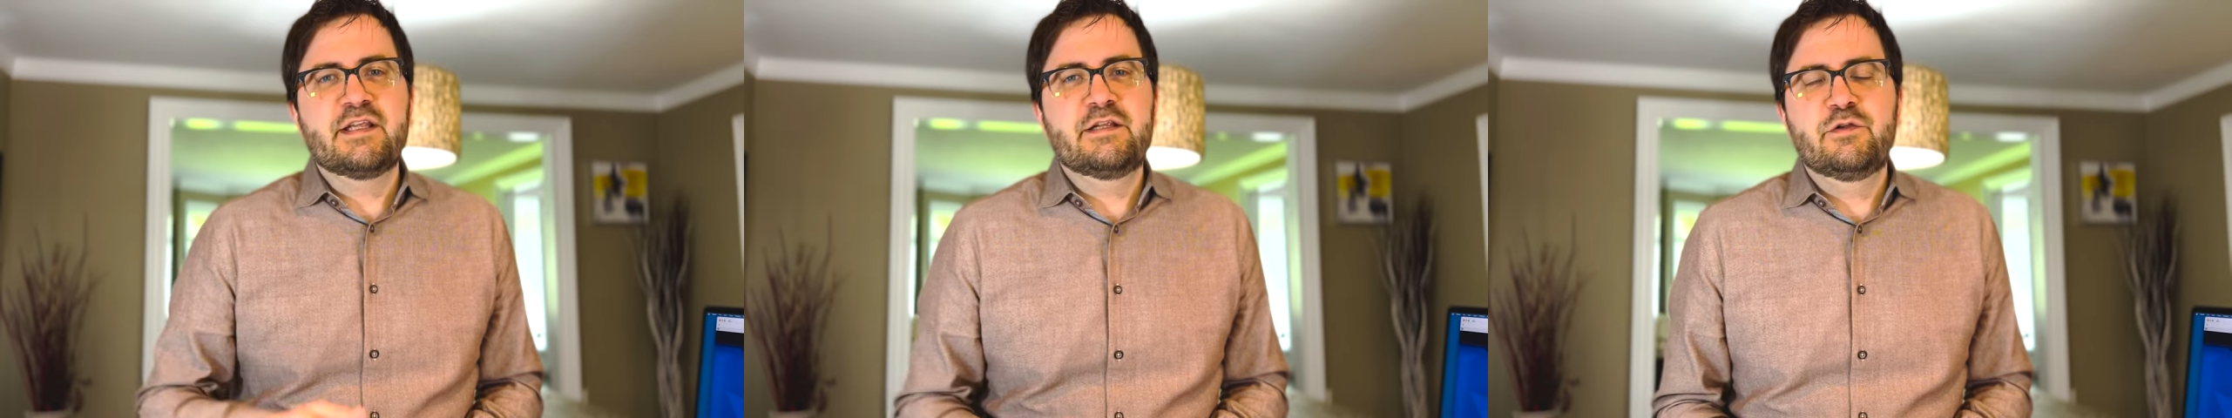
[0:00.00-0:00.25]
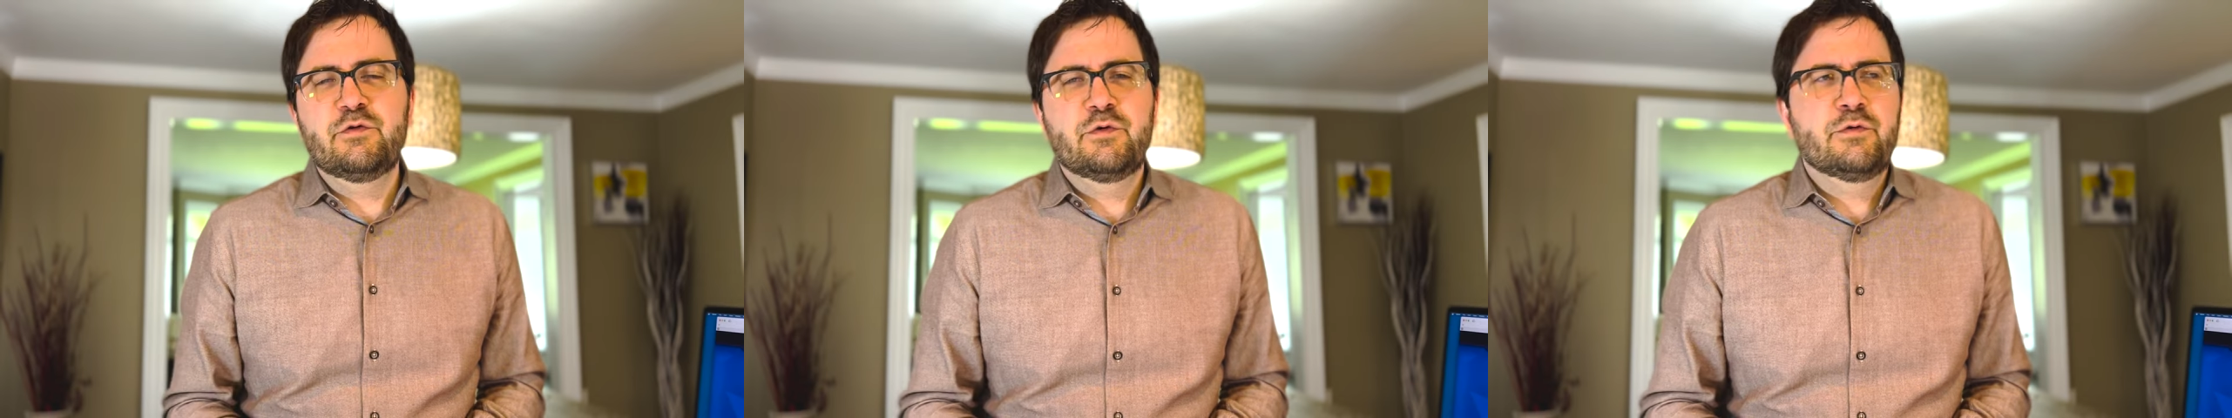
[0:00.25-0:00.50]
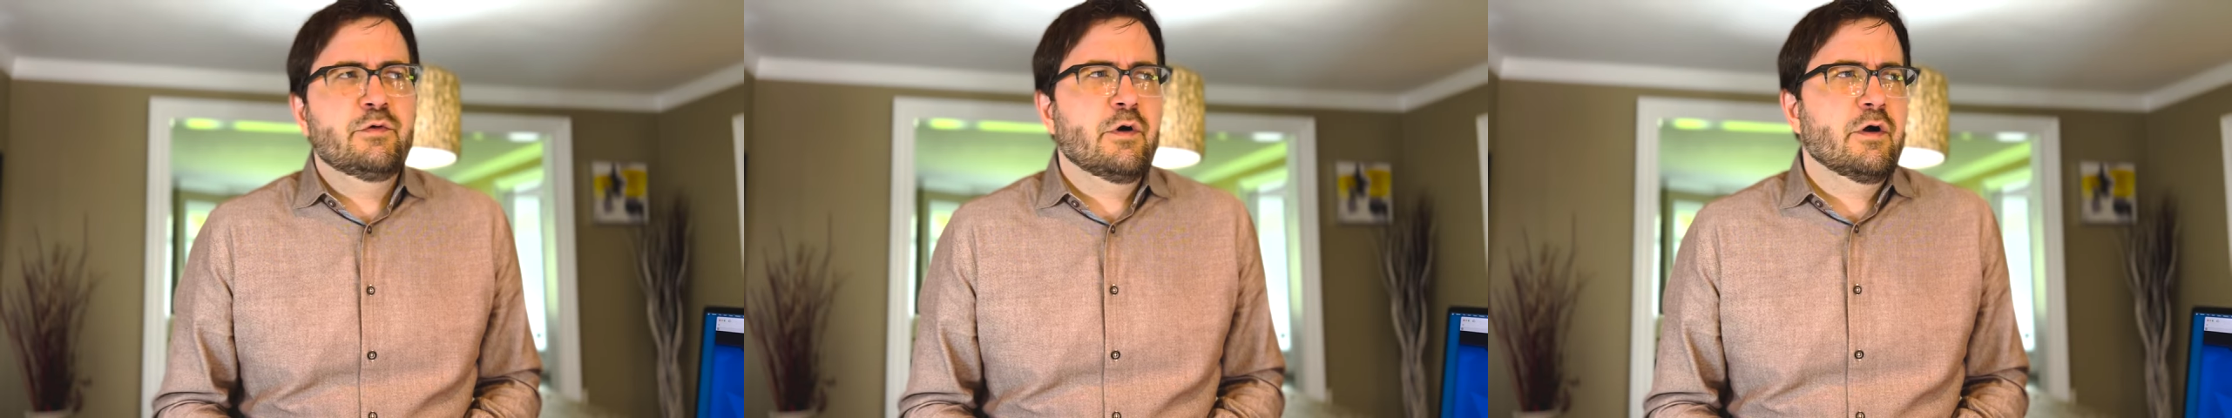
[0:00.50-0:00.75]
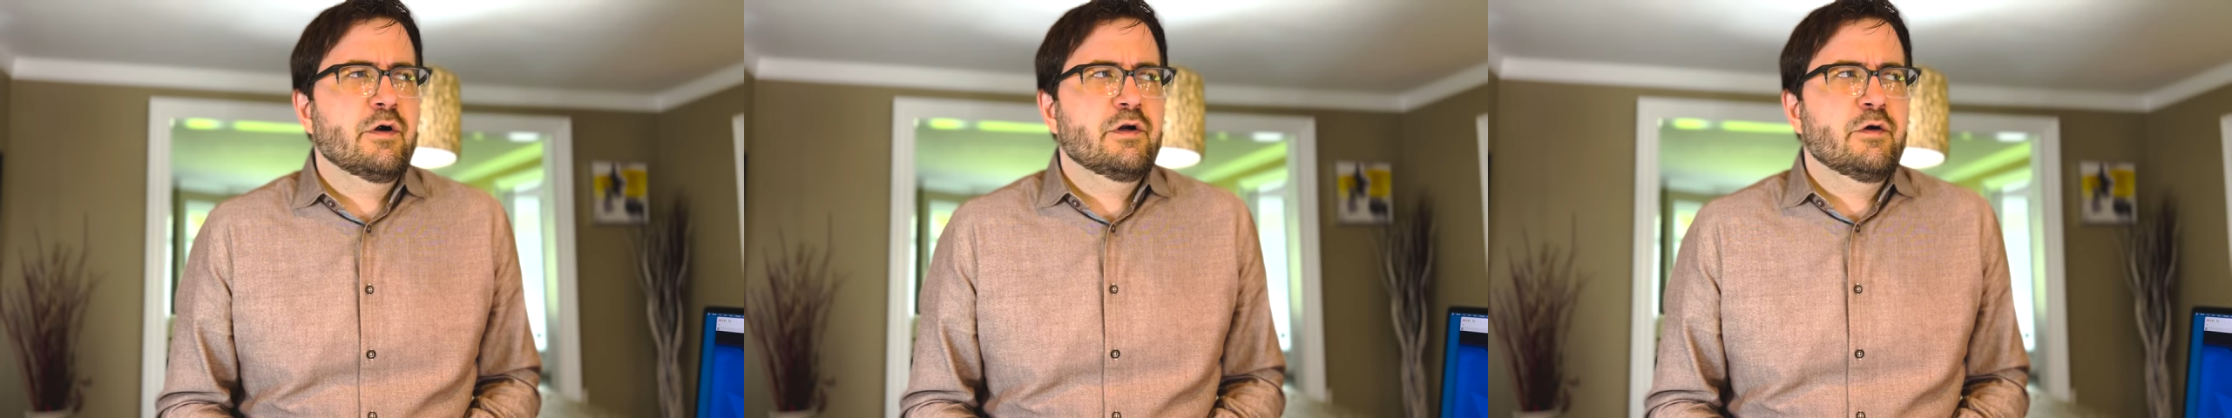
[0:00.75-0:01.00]
you
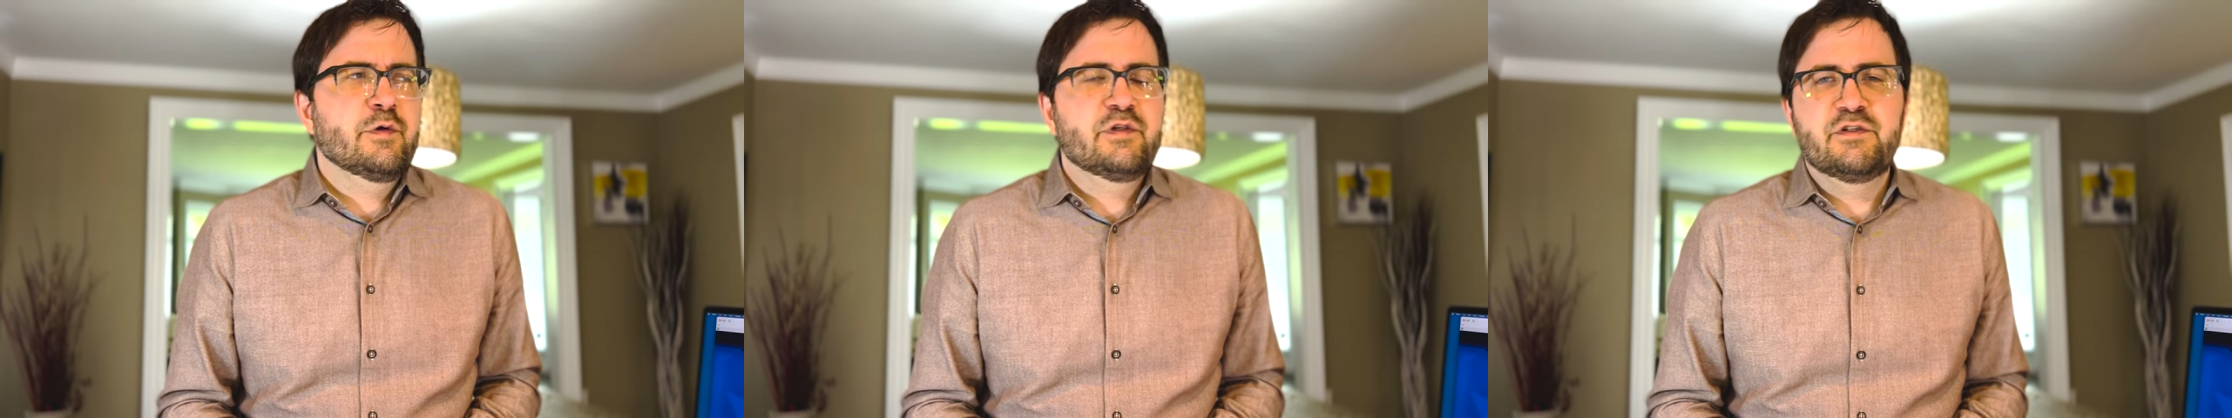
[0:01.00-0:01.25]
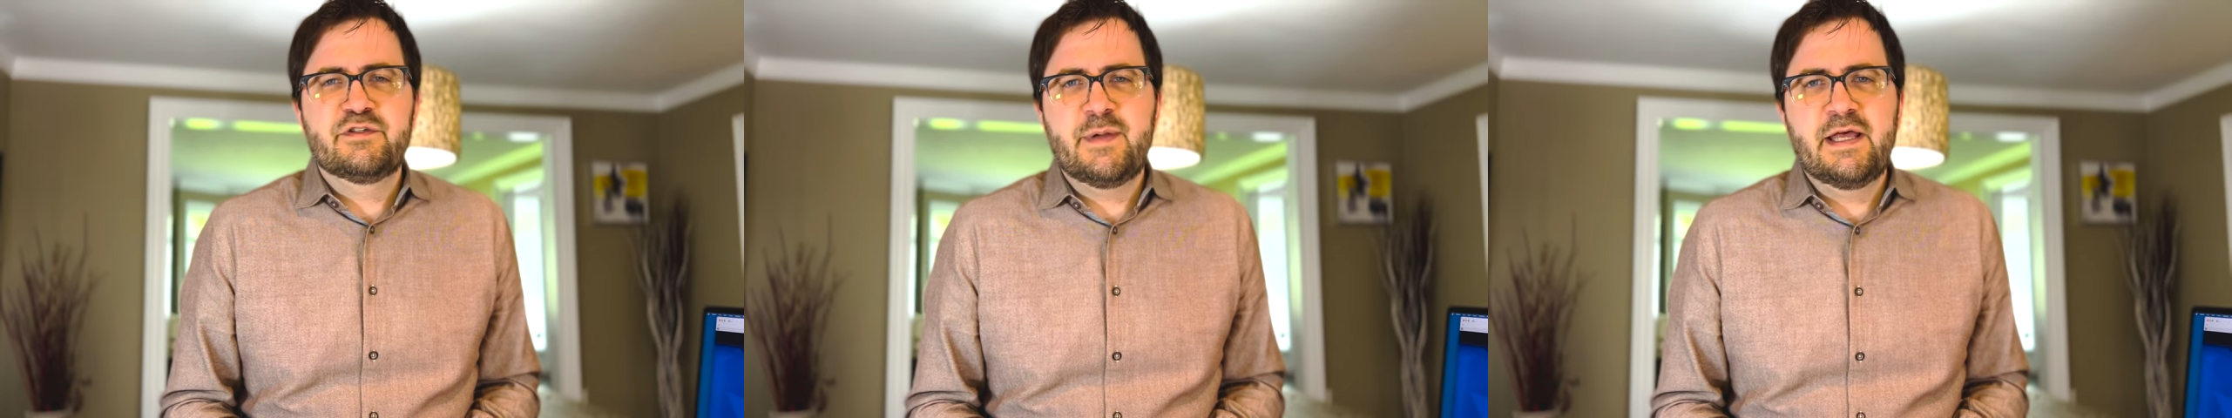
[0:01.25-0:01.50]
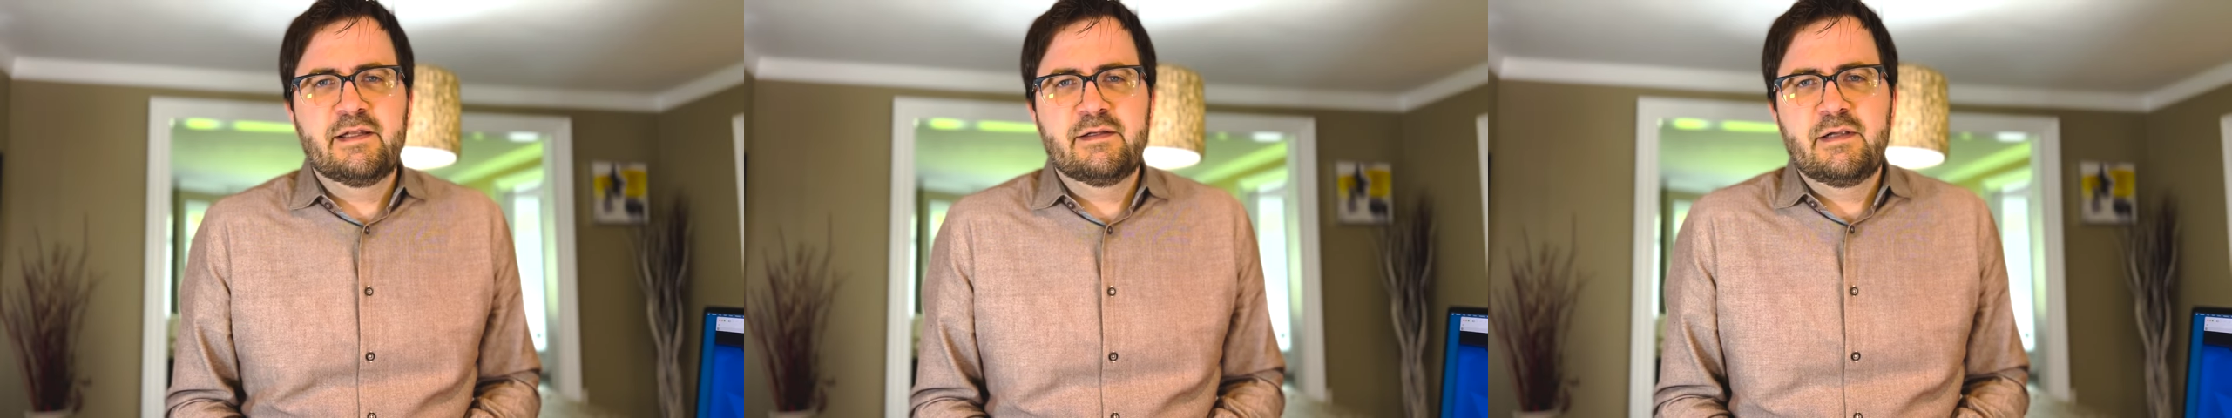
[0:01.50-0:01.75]
are going to spend